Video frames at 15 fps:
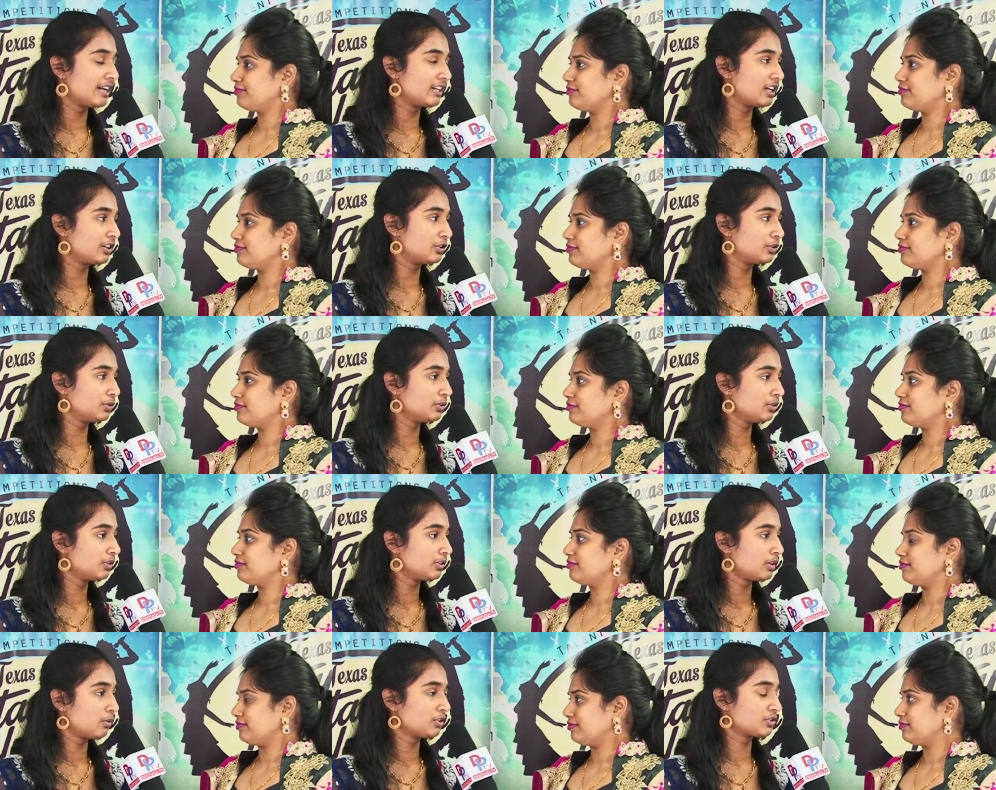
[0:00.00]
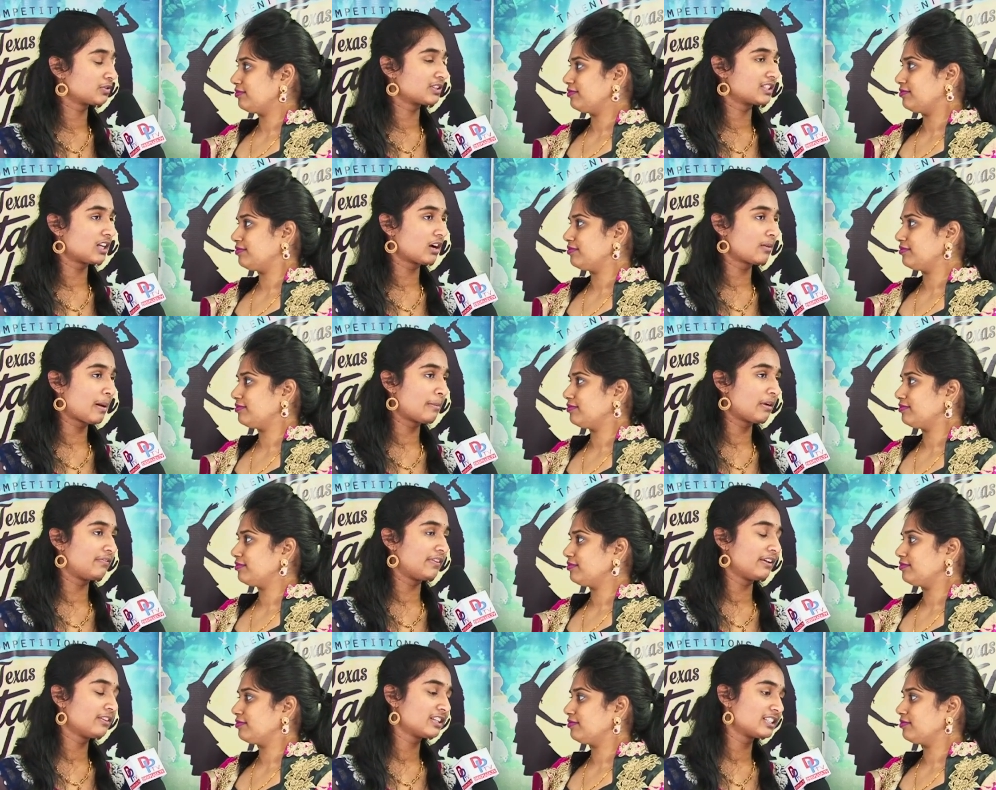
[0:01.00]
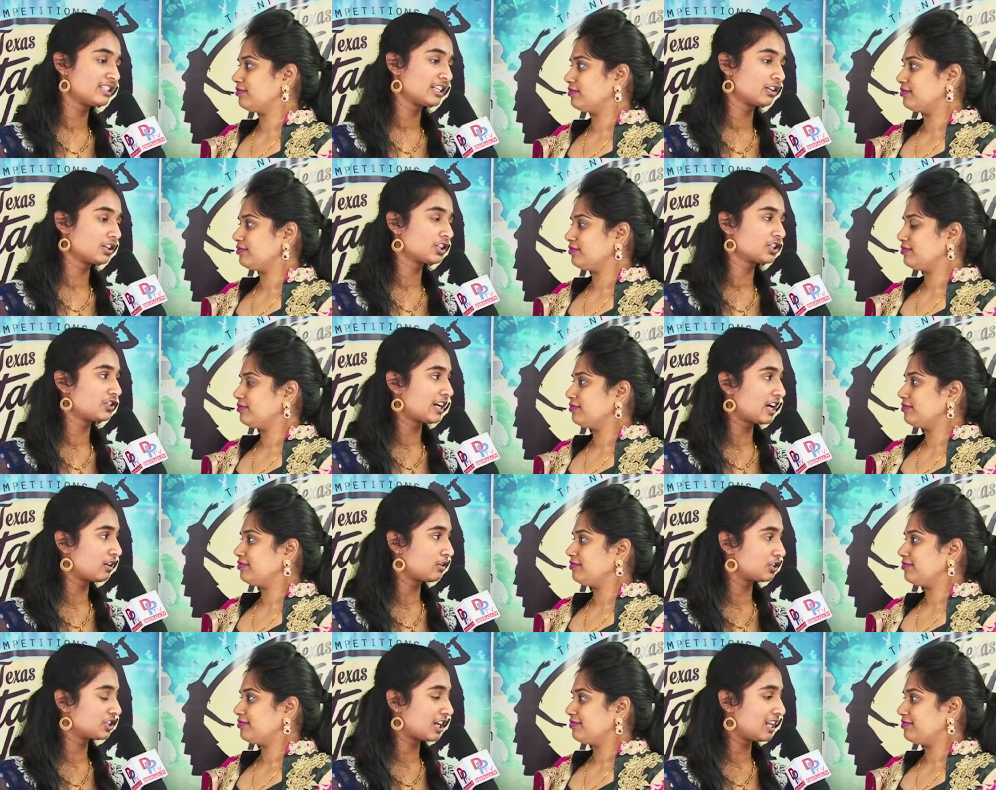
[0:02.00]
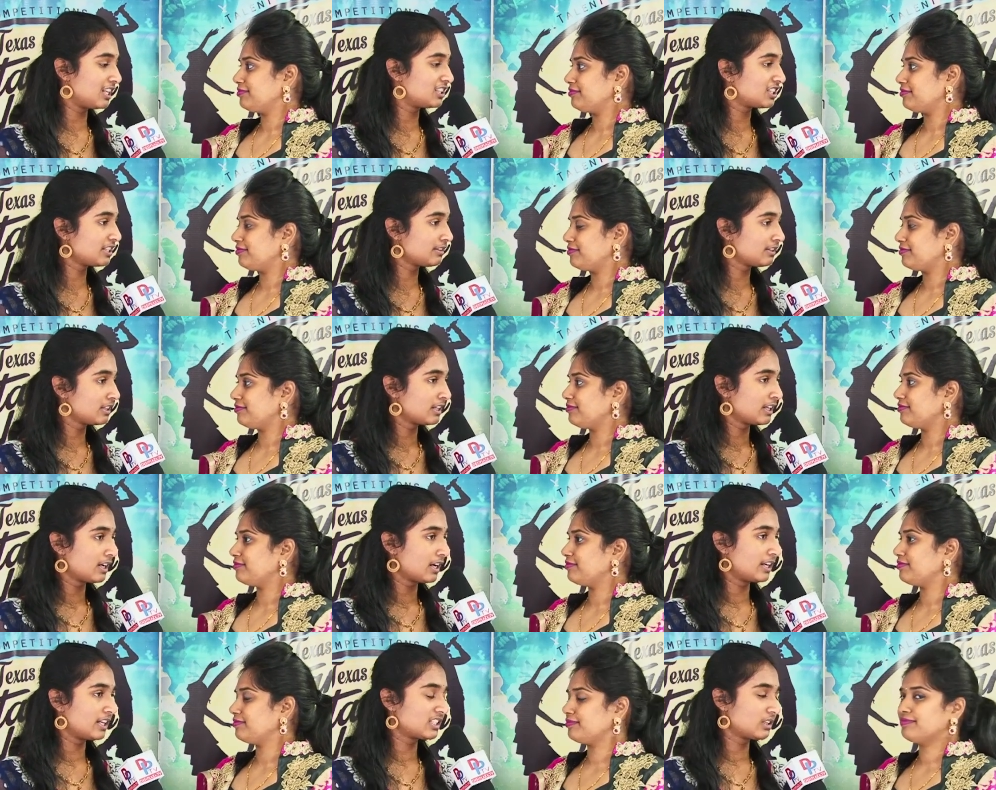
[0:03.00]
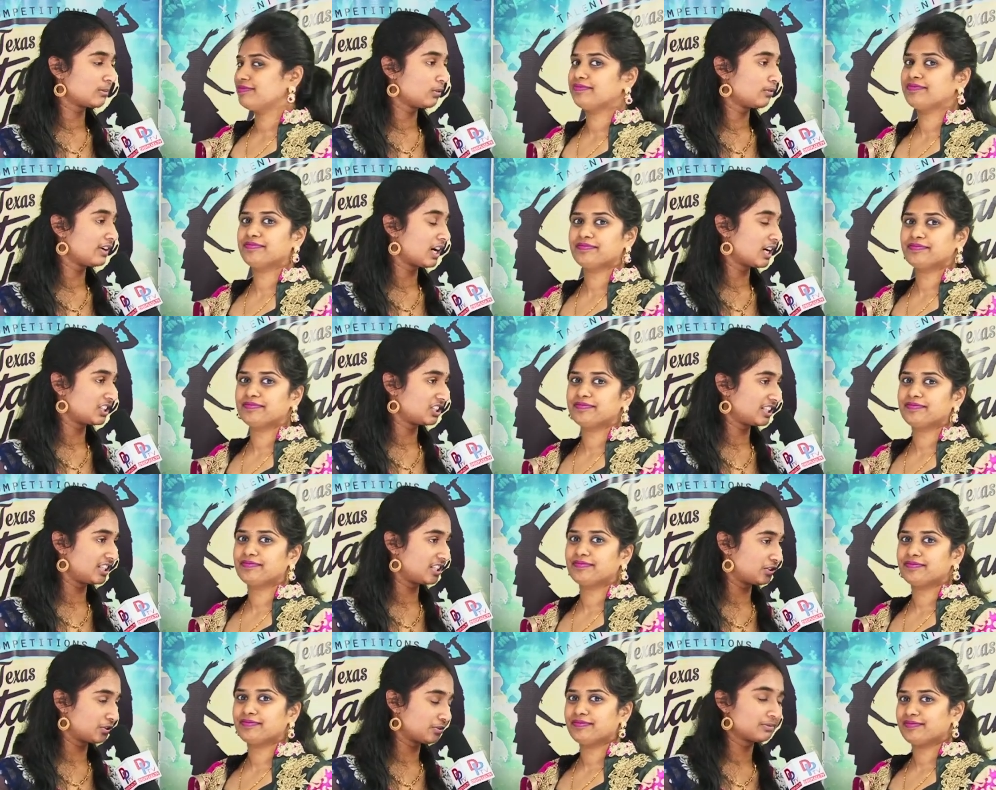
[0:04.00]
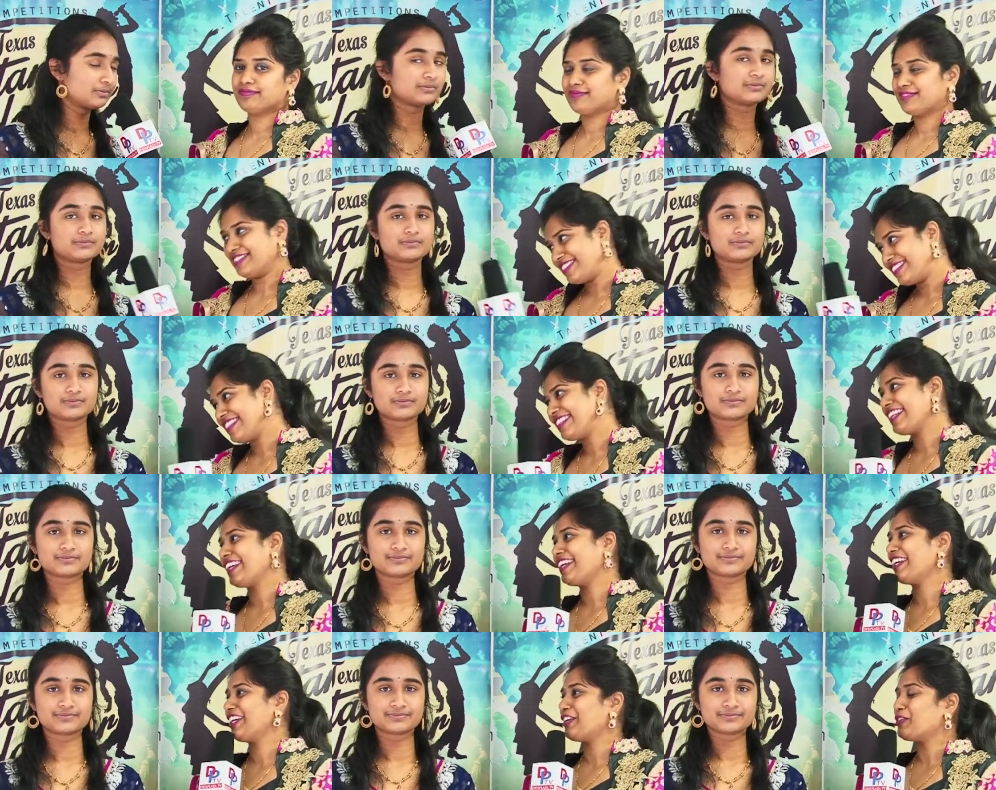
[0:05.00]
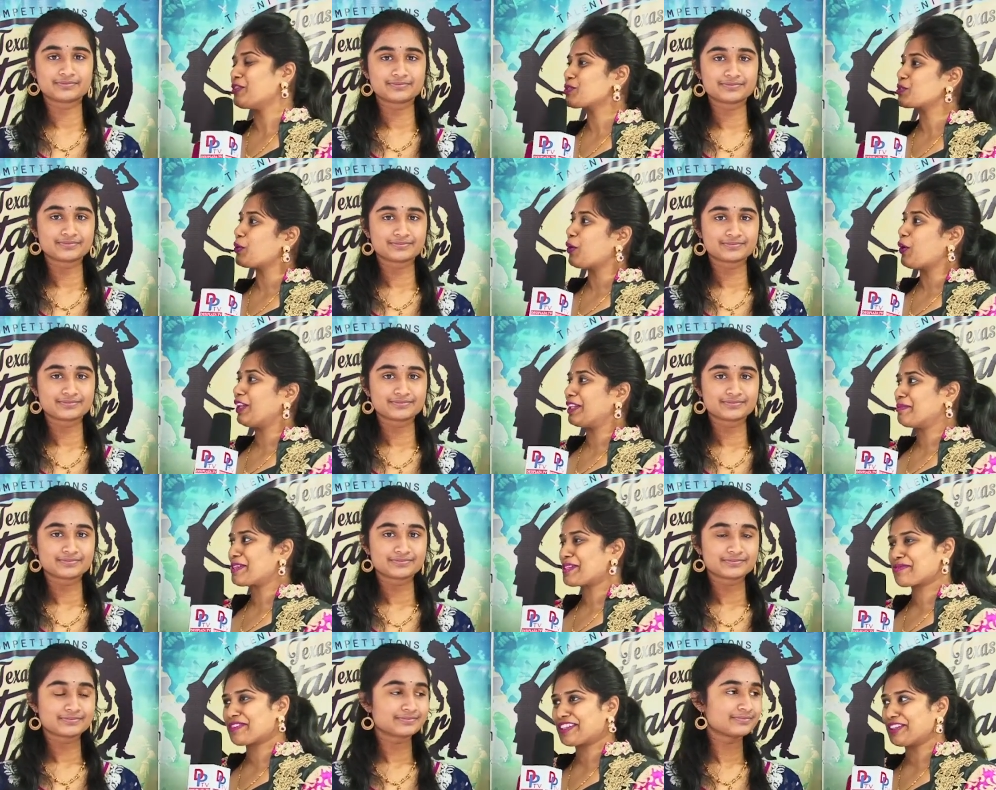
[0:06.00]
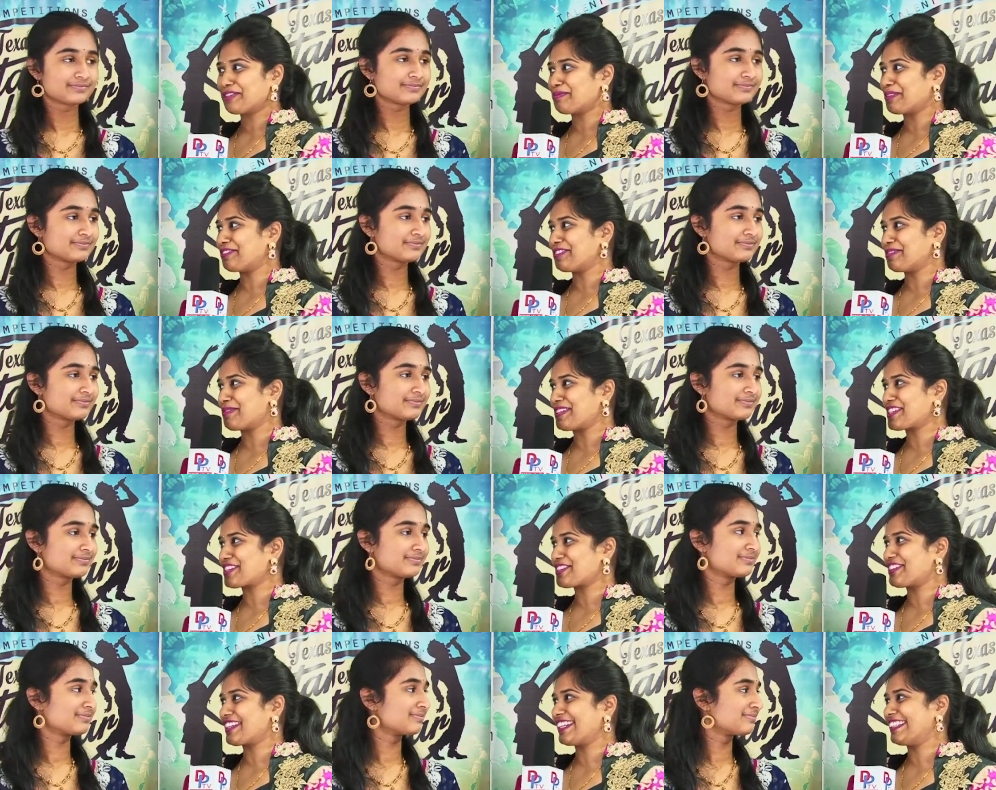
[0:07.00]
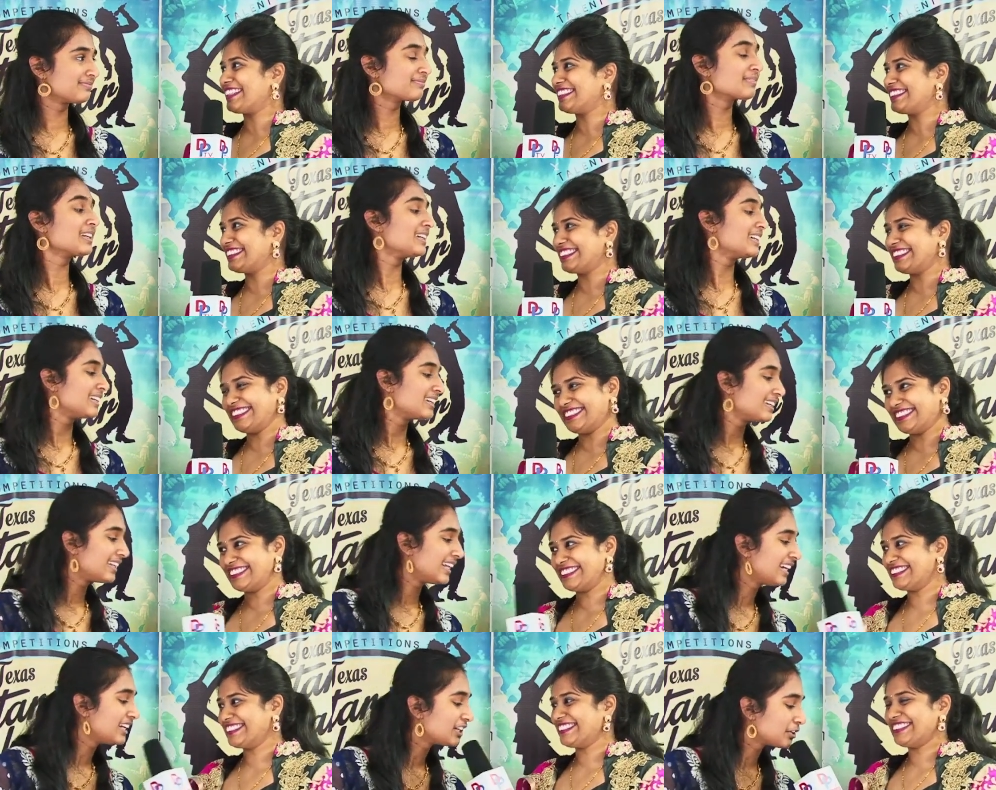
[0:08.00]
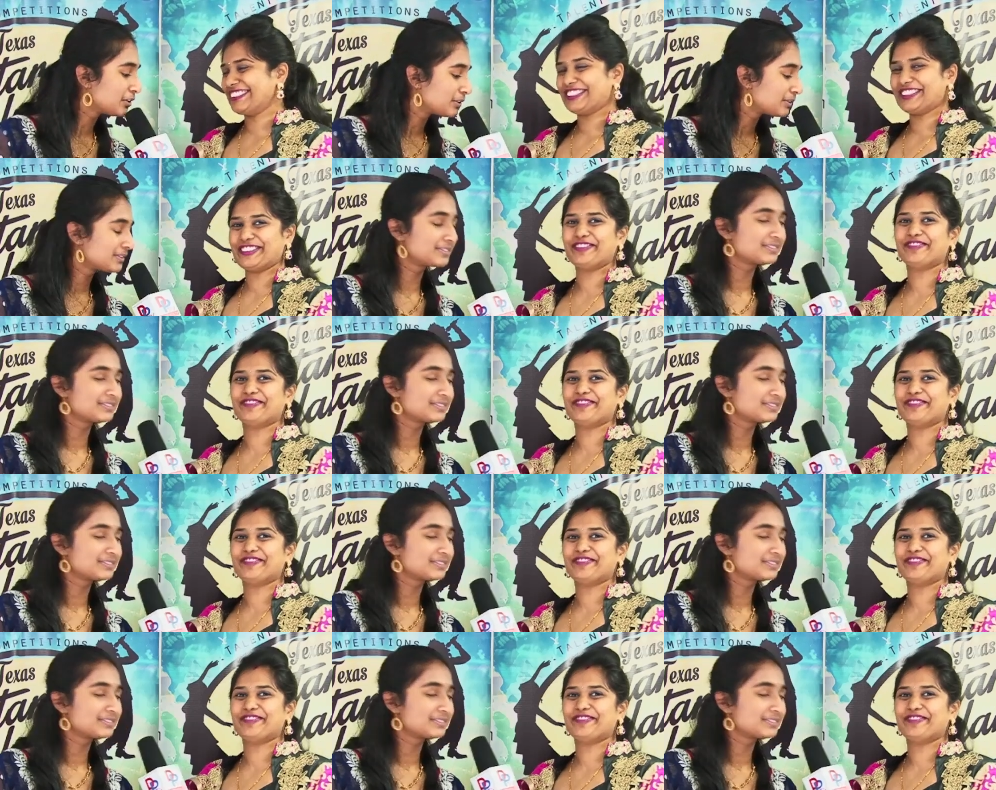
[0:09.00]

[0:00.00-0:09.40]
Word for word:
Speaker 1: Hai Na Tu, which was sung by my favorite singer Shreya Ghoshalji, and it's in the movie Aashiqui 2.
Speaker 2: Thank you. So, all the best for your performance today. Thank you.